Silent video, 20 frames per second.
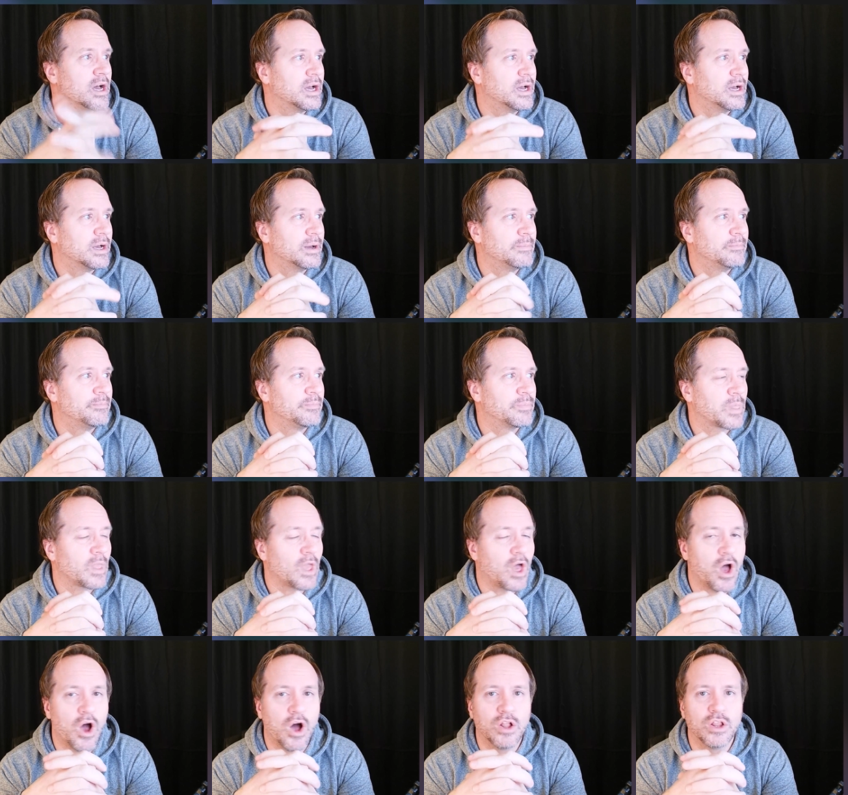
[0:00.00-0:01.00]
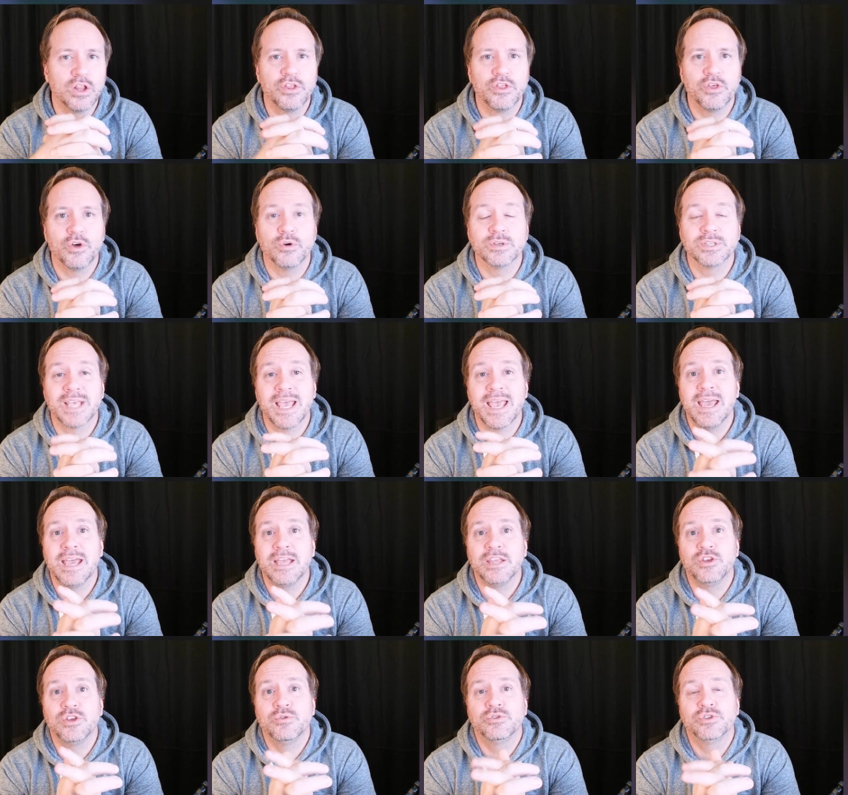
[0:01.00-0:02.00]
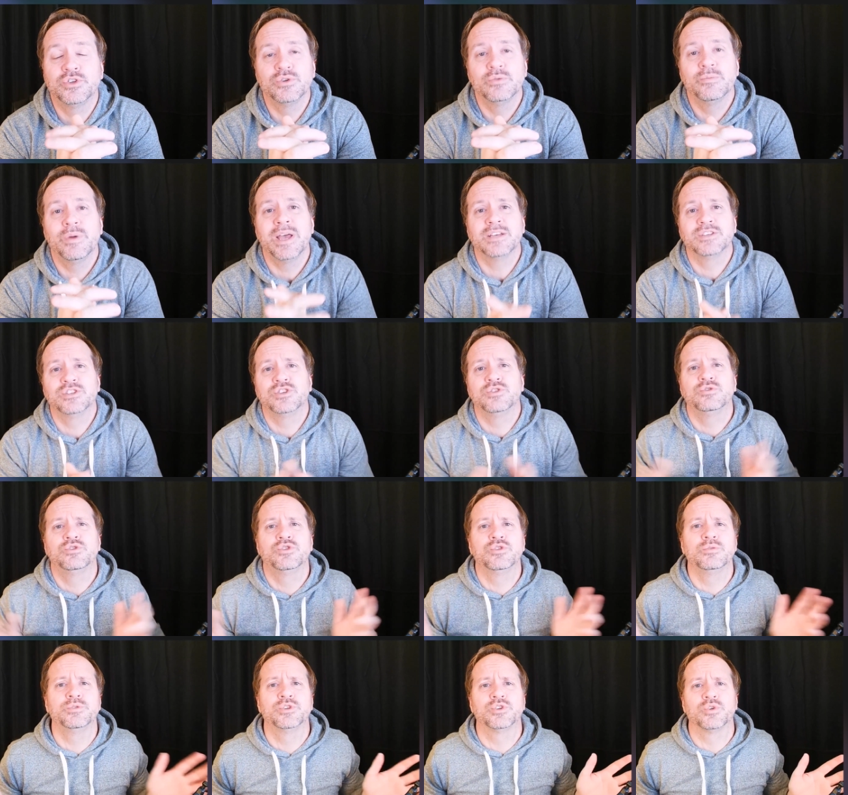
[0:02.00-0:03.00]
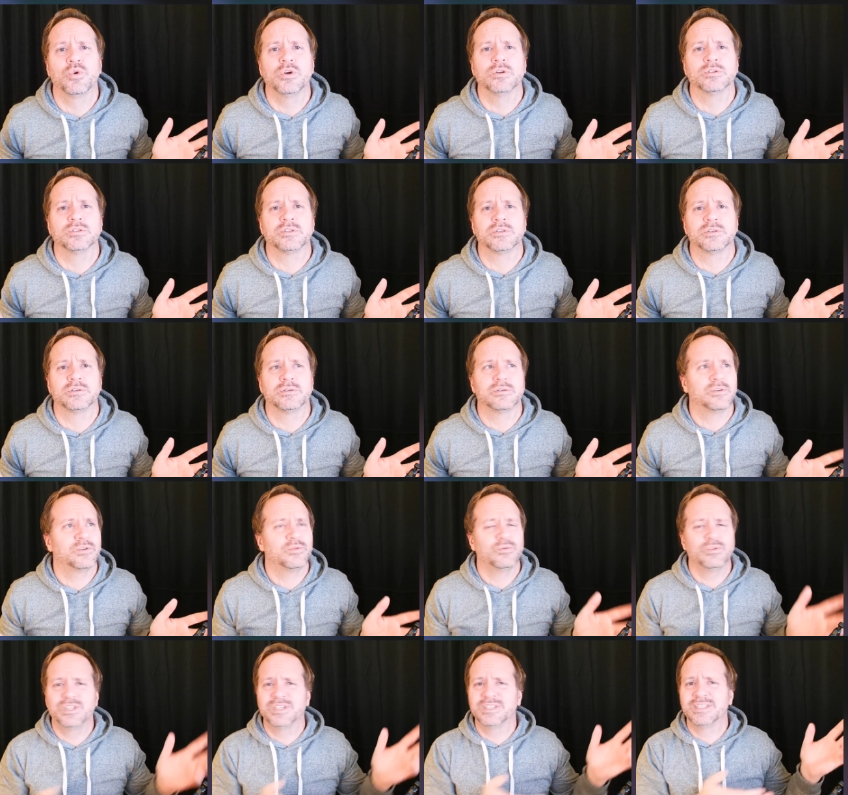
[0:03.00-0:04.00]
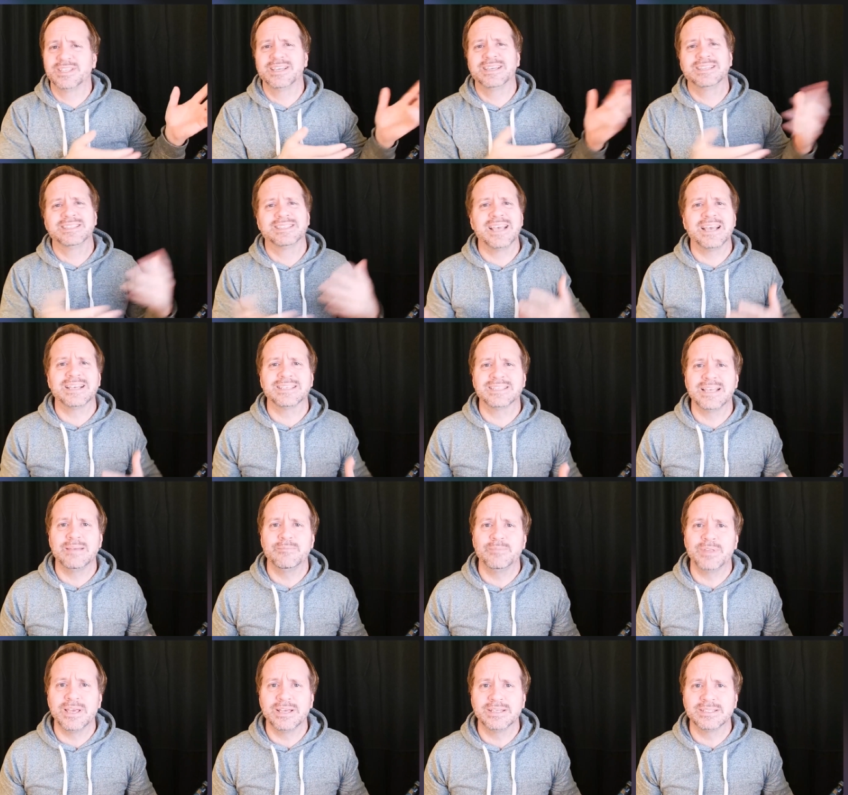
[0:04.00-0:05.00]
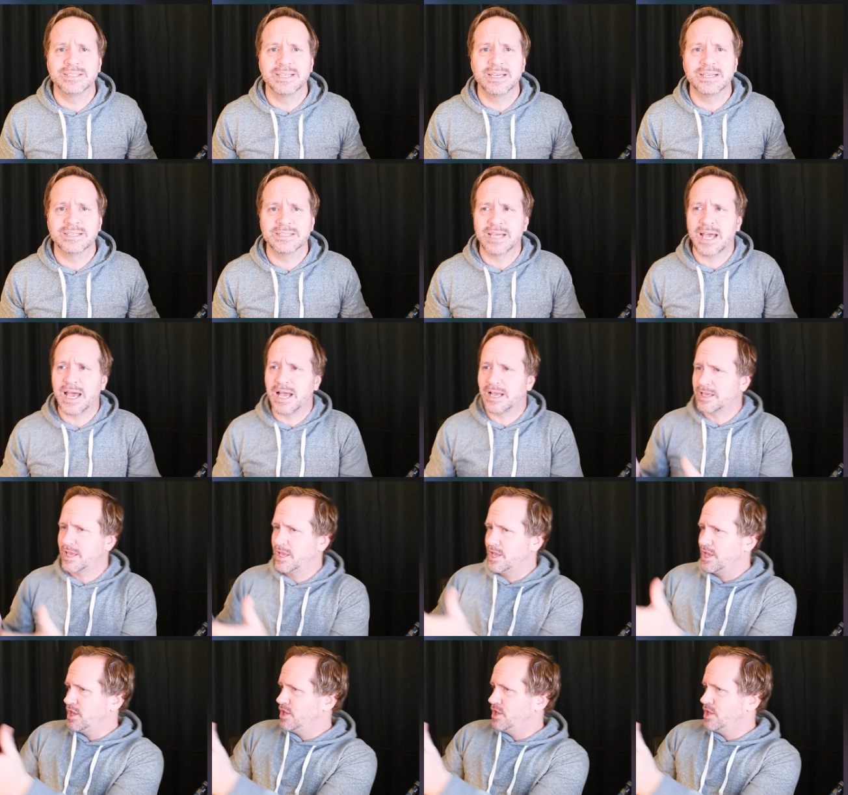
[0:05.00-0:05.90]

Um, all of those. And YouTube has YouTube Shorts, which is the exact same thing as TikTok.